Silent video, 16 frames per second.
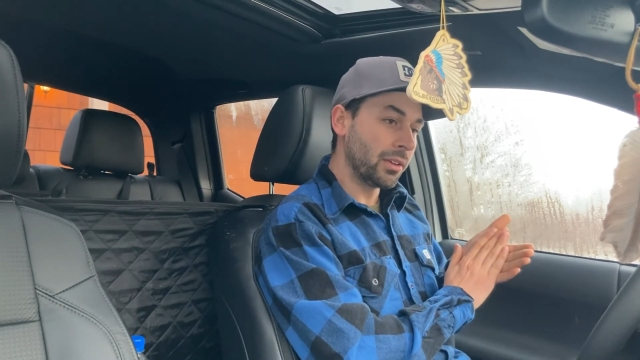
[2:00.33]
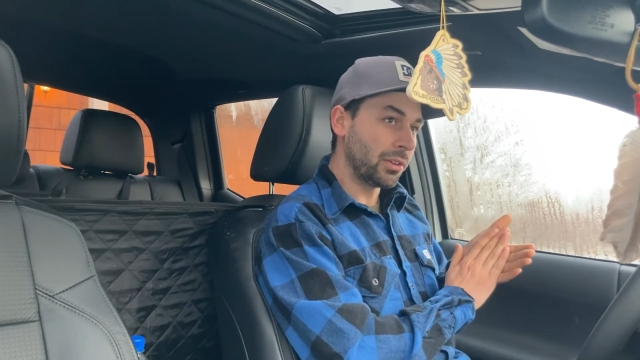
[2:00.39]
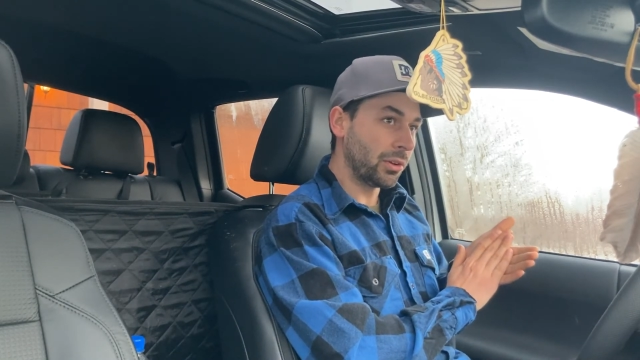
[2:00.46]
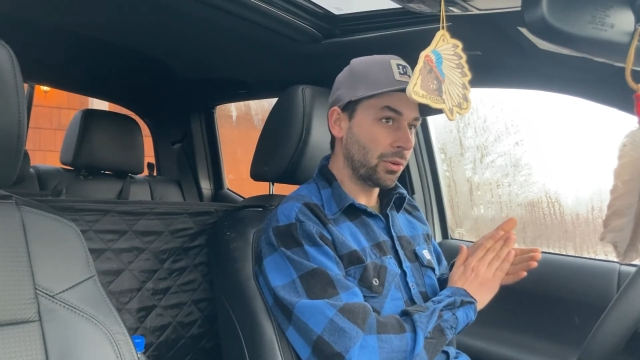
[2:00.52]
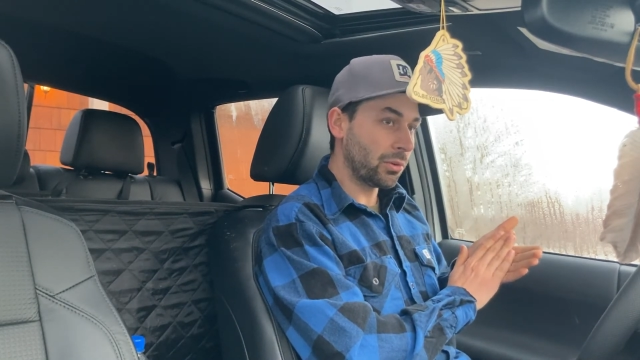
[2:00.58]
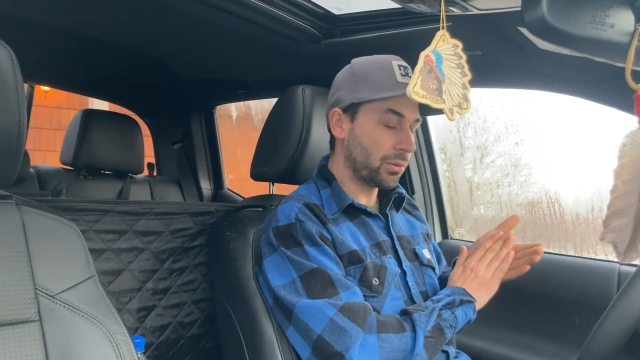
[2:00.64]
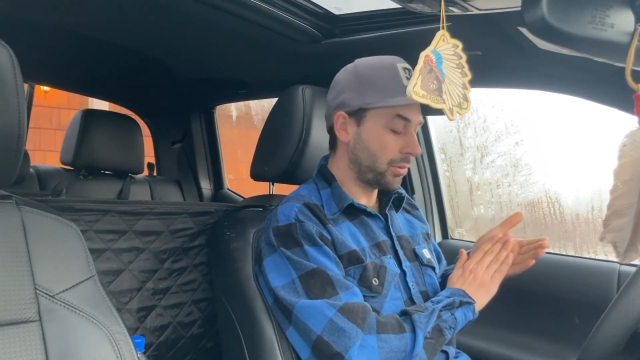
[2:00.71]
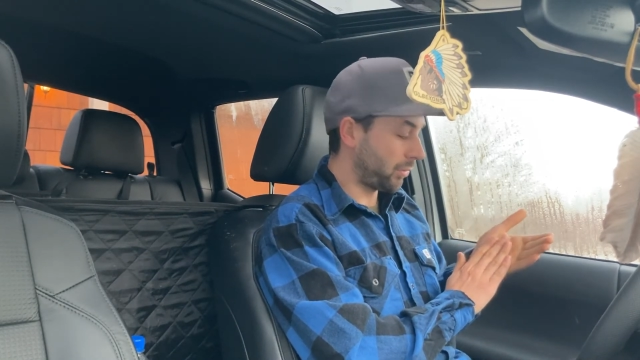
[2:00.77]

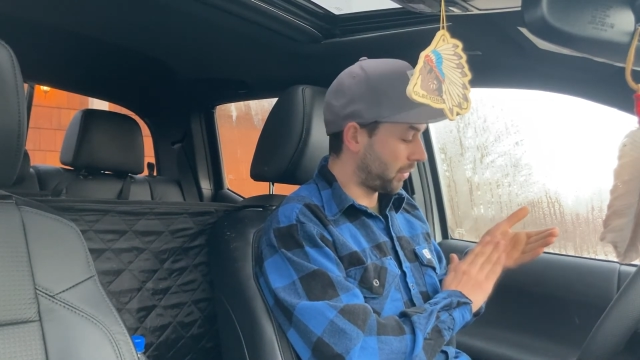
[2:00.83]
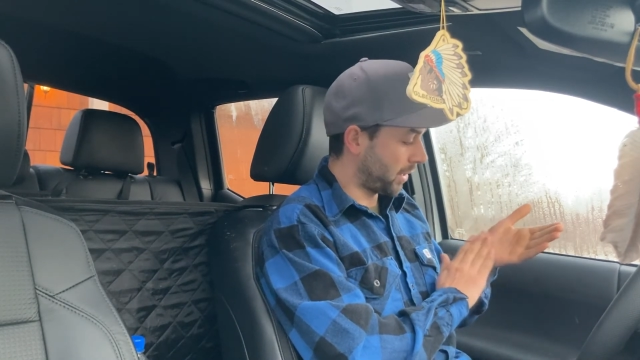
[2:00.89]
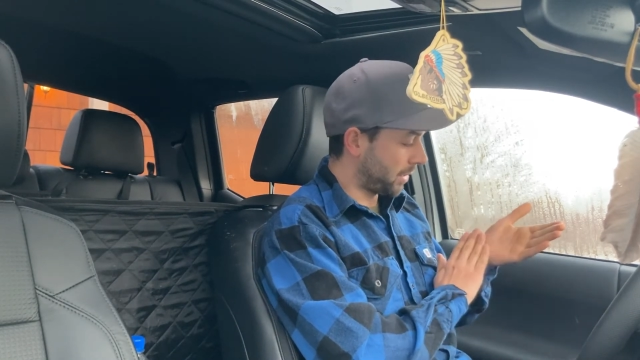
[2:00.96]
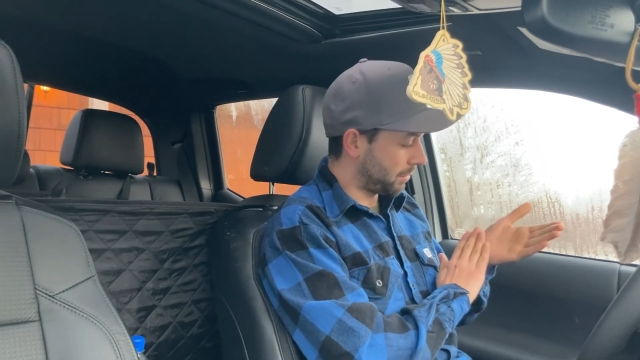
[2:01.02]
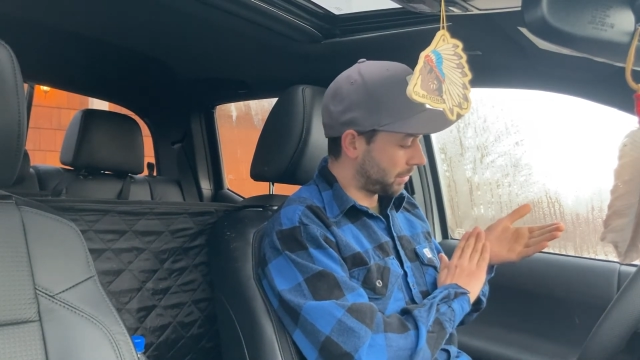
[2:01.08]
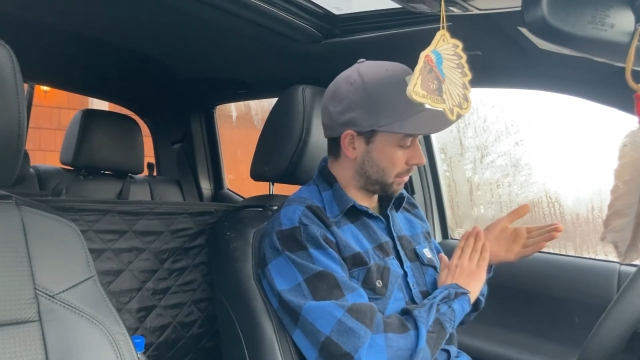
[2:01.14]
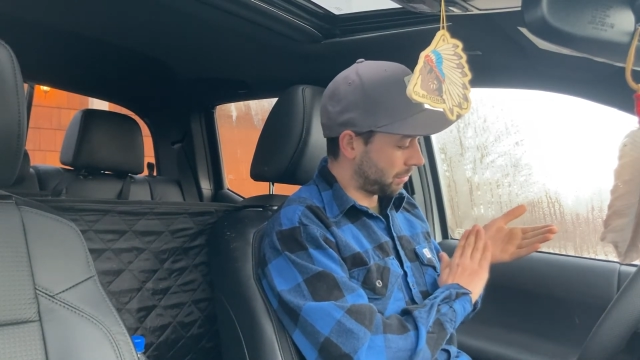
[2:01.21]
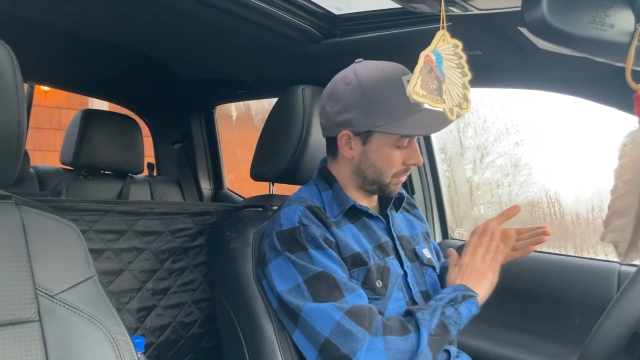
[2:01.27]
the old
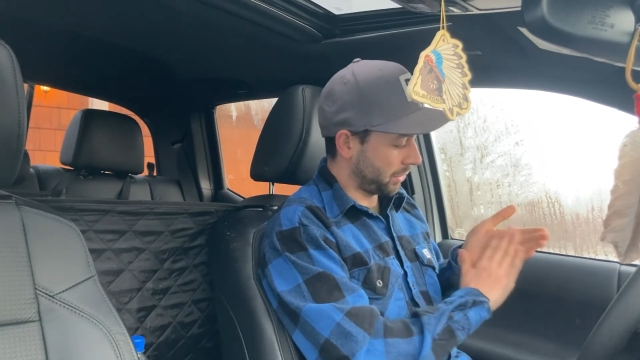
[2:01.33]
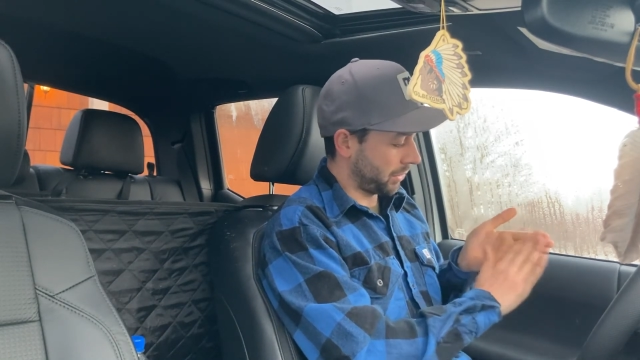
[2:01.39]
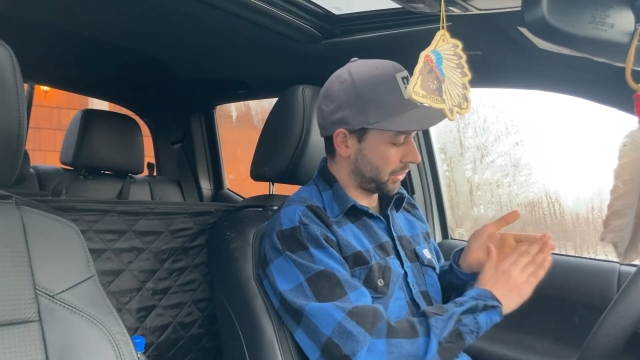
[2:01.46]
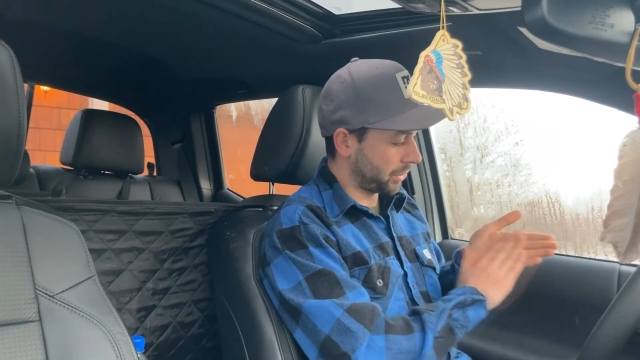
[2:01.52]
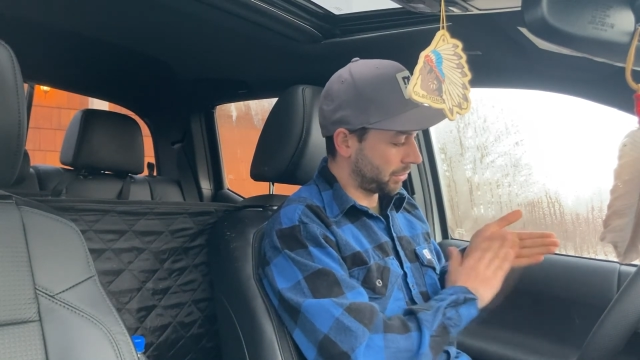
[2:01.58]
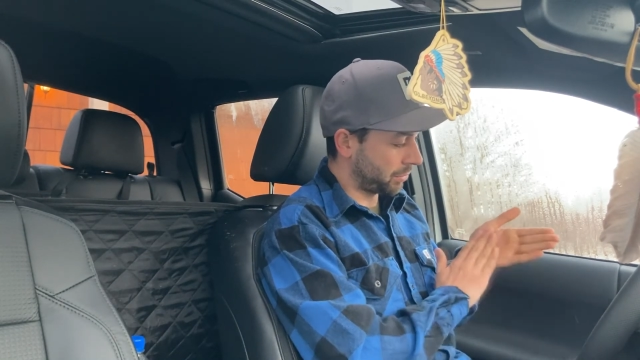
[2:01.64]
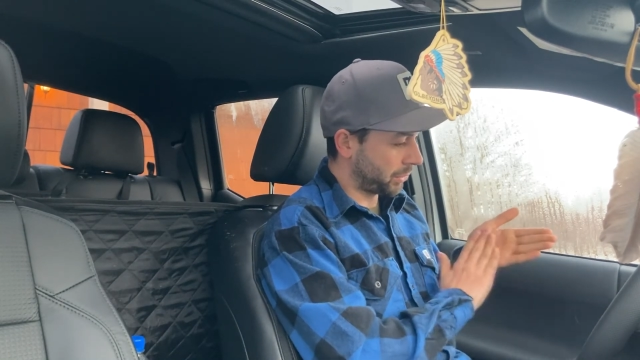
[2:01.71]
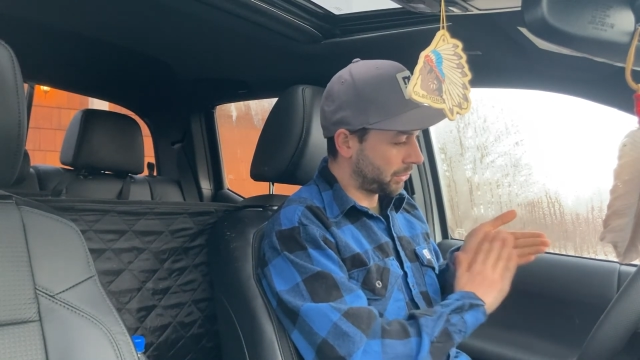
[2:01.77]
frames were
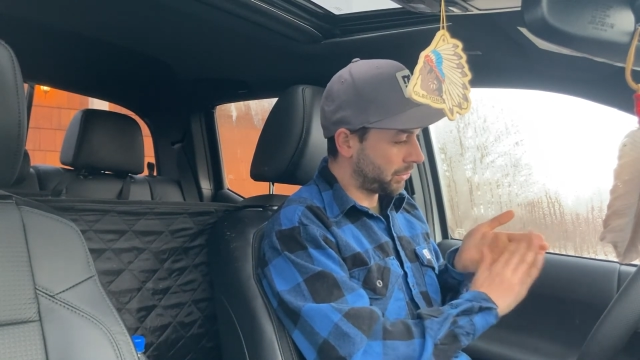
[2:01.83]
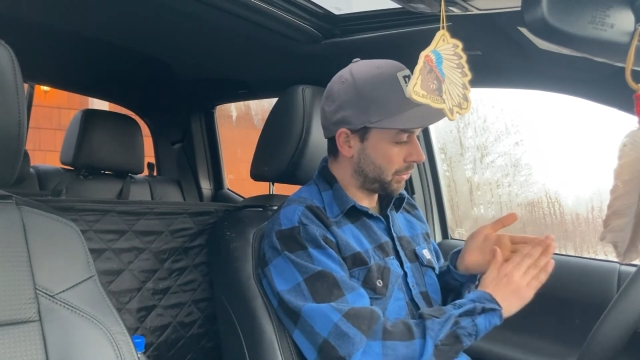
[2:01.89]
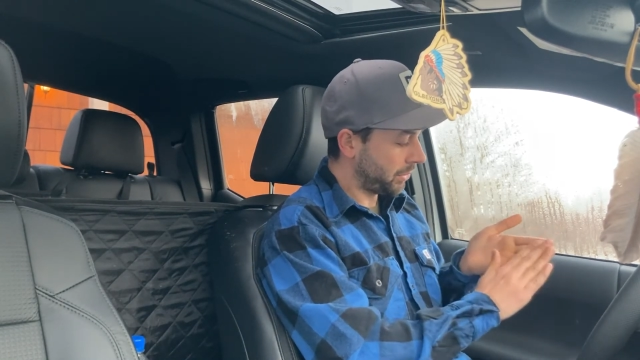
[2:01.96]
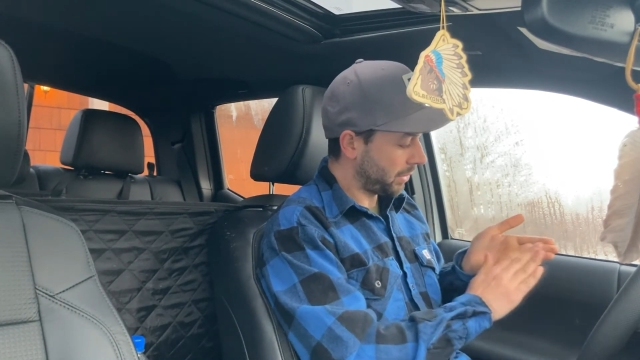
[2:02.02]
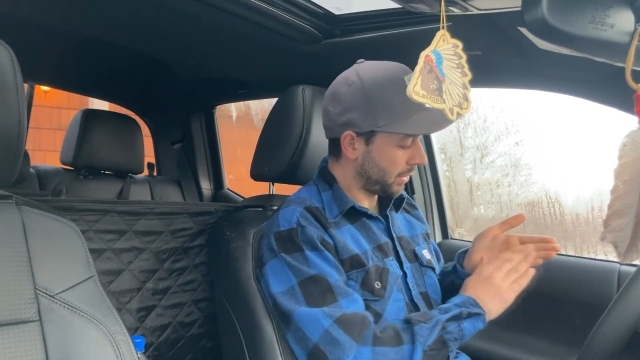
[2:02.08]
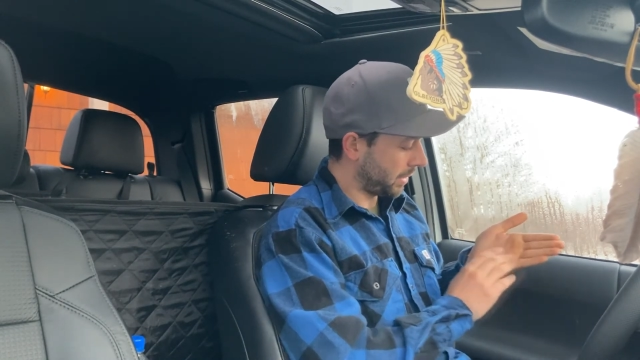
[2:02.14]
smooth.